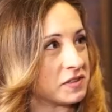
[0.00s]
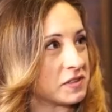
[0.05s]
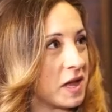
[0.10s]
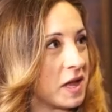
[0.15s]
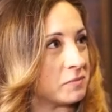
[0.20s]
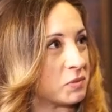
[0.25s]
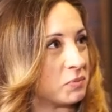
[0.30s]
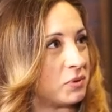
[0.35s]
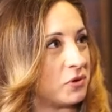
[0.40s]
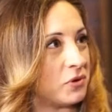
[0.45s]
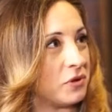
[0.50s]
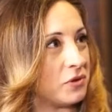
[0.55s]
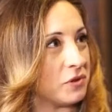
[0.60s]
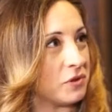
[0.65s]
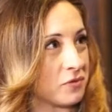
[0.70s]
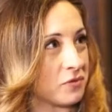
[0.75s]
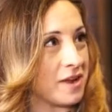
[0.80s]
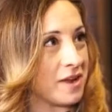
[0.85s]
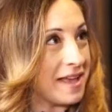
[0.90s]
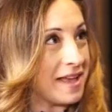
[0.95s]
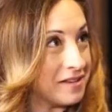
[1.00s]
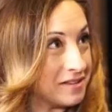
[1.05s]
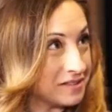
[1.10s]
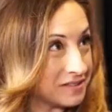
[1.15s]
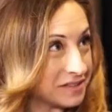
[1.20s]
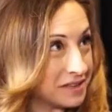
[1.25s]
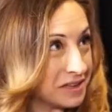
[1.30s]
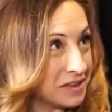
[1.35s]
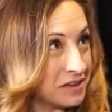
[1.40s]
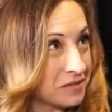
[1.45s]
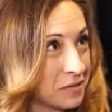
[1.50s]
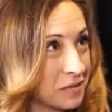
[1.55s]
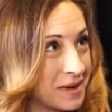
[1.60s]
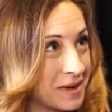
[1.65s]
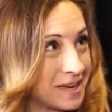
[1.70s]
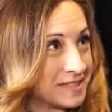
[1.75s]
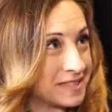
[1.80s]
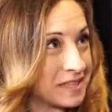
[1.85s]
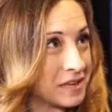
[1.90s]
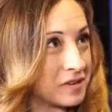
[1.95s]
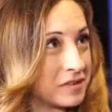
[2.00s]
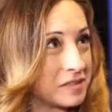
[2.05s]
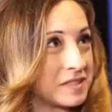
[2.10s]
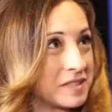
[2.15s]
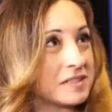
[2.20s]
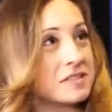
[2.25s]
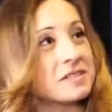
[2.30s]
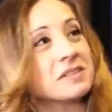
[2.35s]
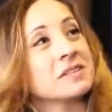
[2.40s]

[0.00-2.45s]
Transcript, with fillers: time to pull the rug out from ICOs?